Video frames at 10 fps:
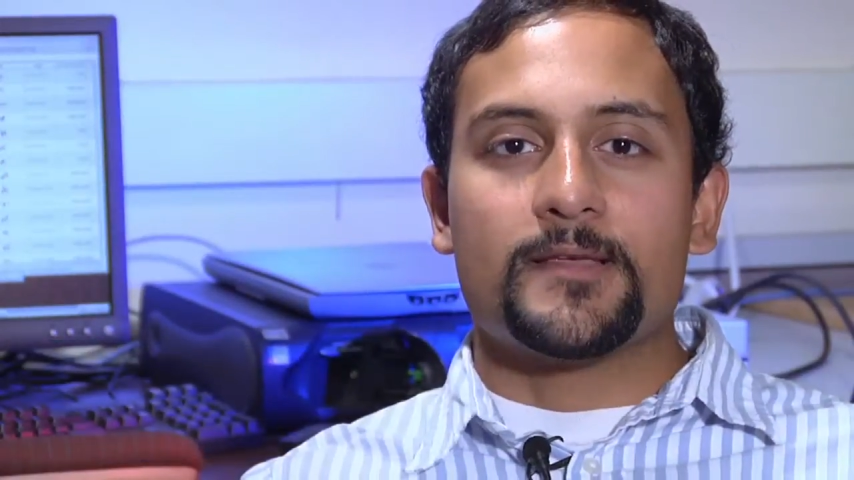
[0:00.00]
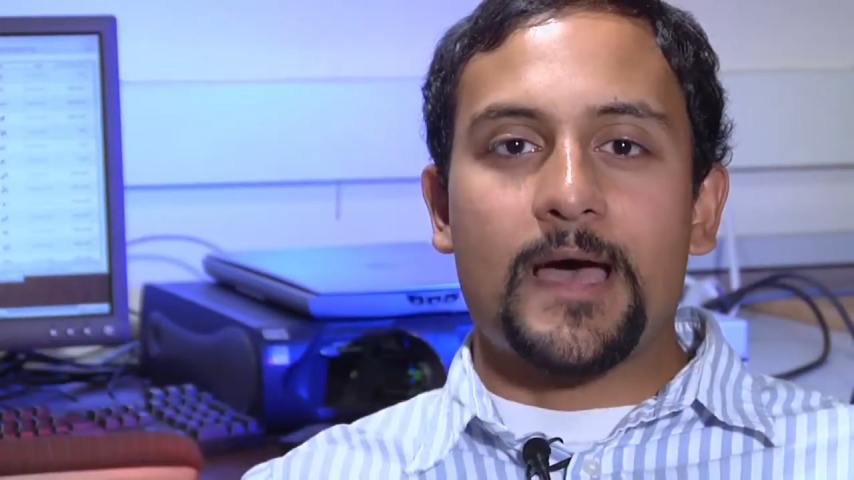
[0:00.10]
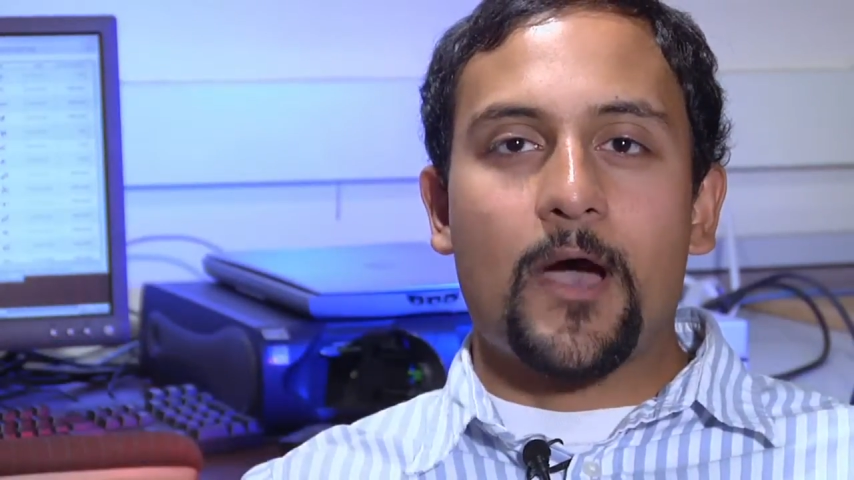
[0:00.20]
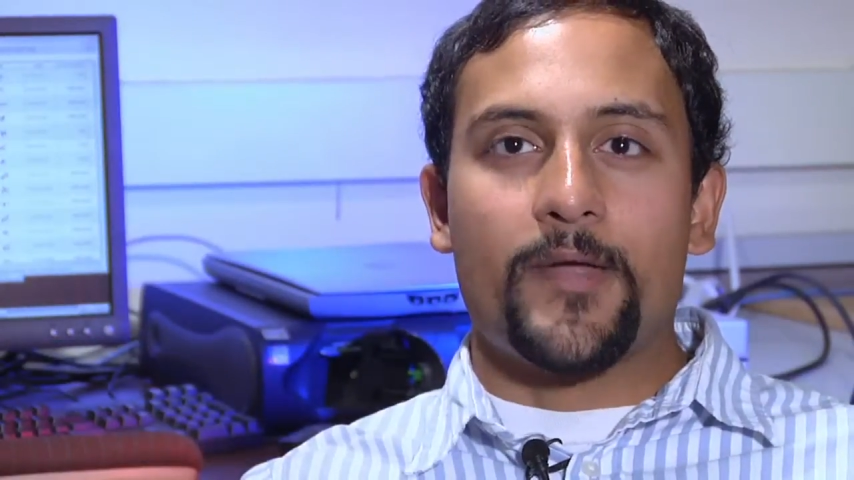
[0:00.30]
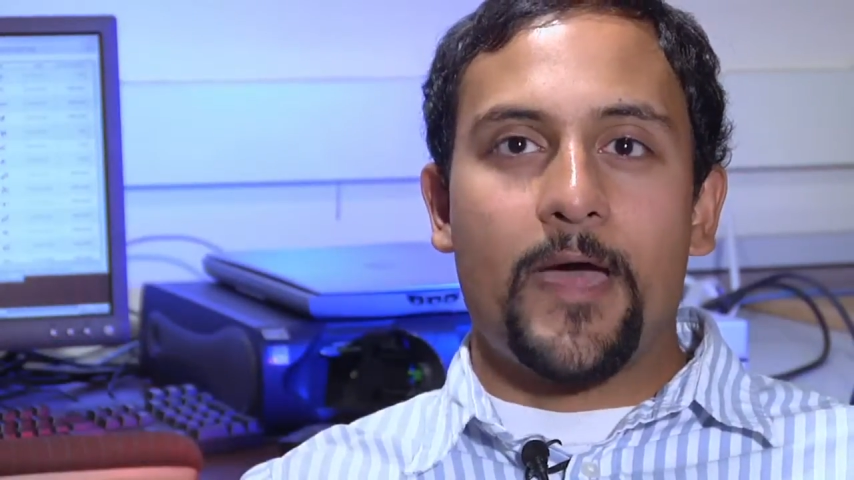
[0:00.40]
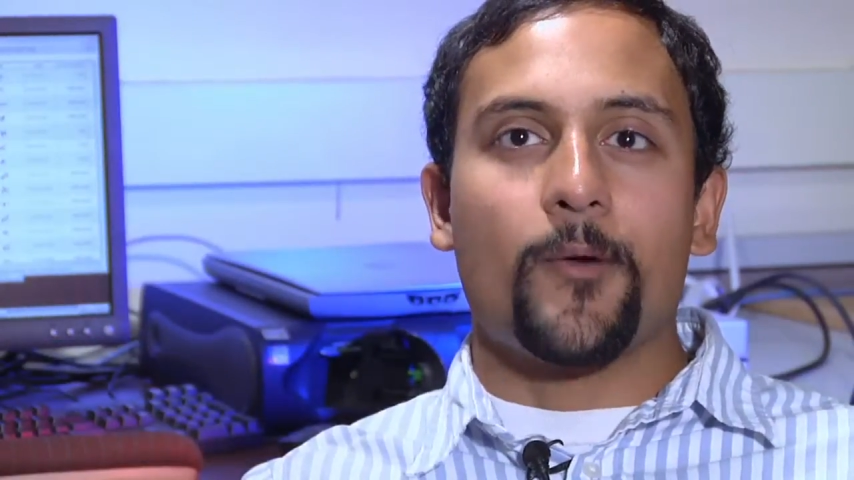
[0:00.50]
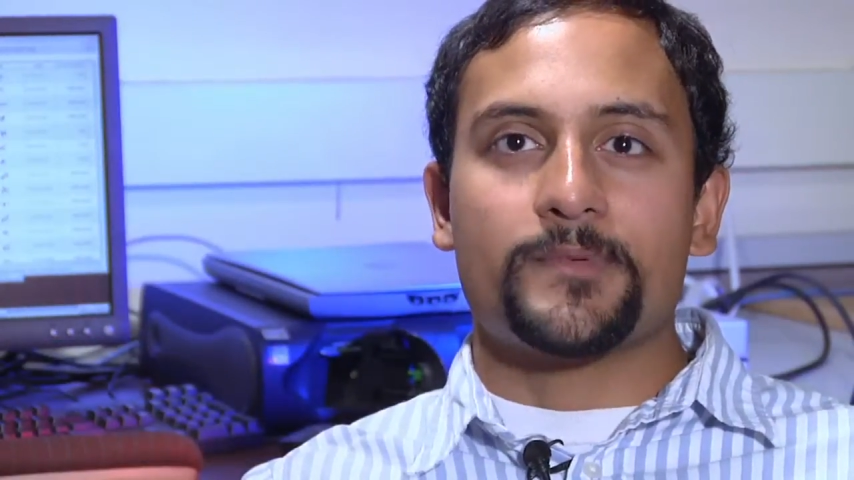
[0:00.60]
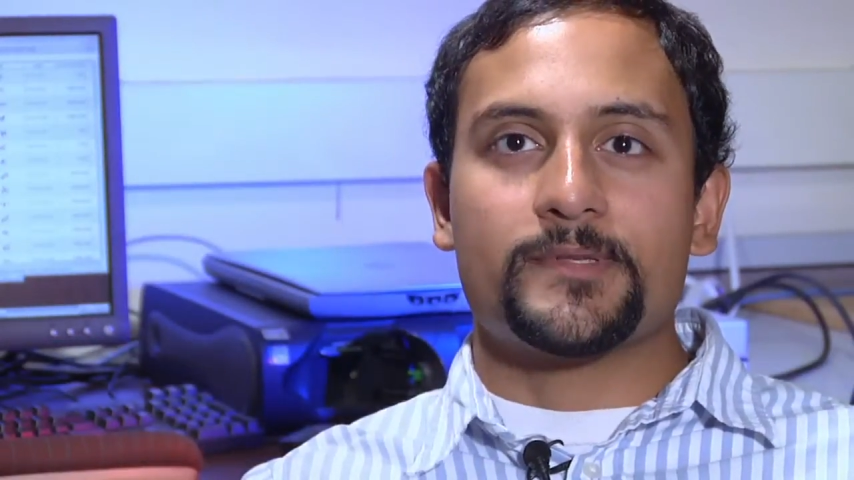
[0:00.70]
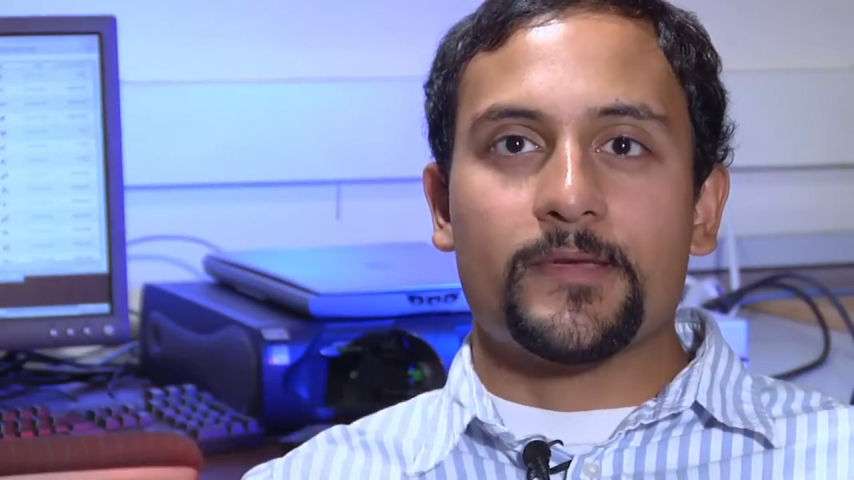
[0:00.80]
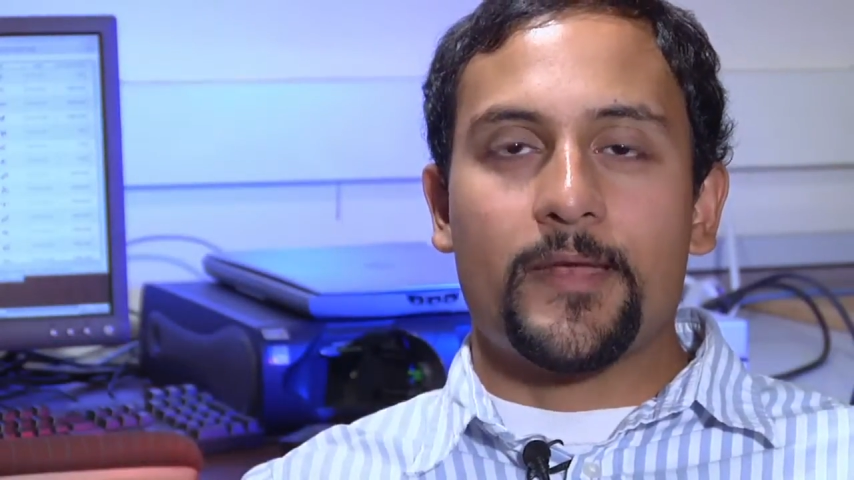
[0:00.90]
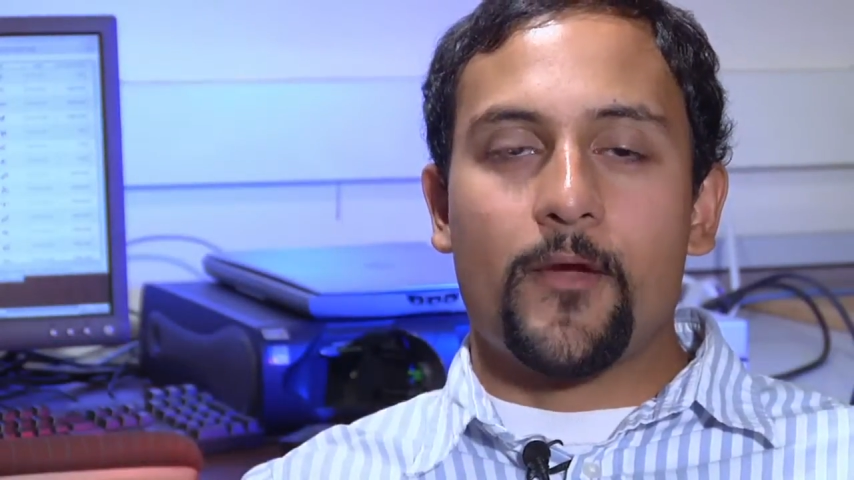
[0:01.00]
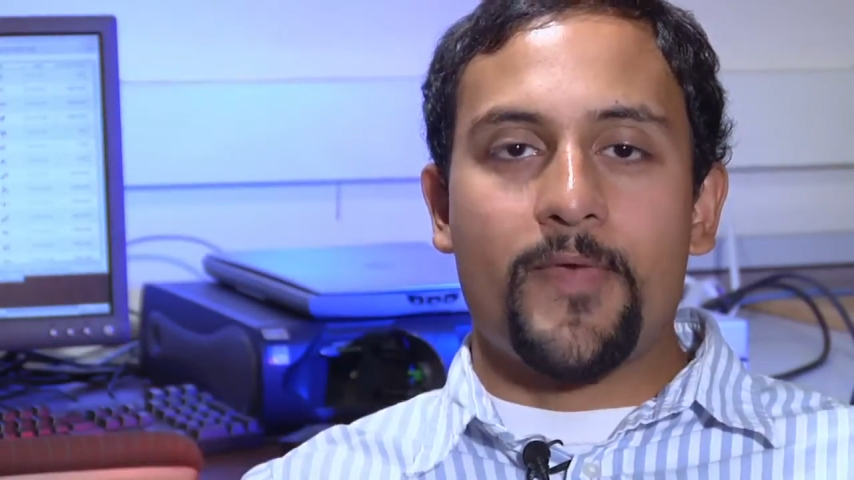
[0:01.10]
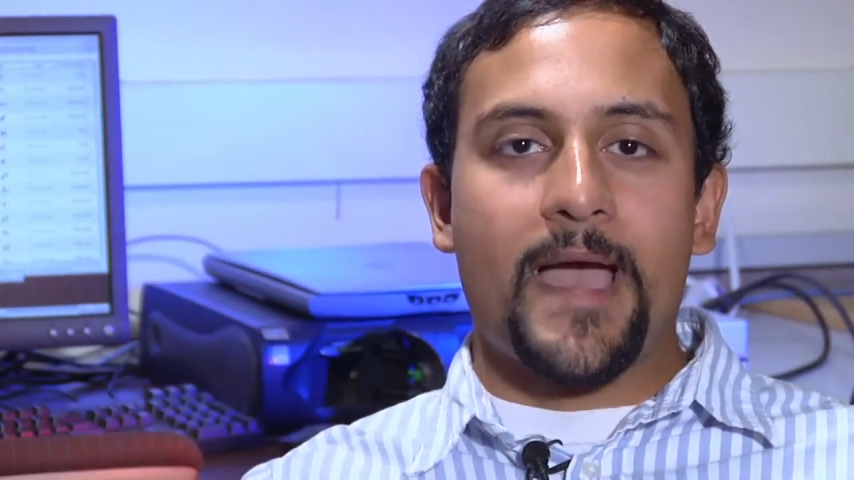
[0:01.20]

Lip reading: how it helps the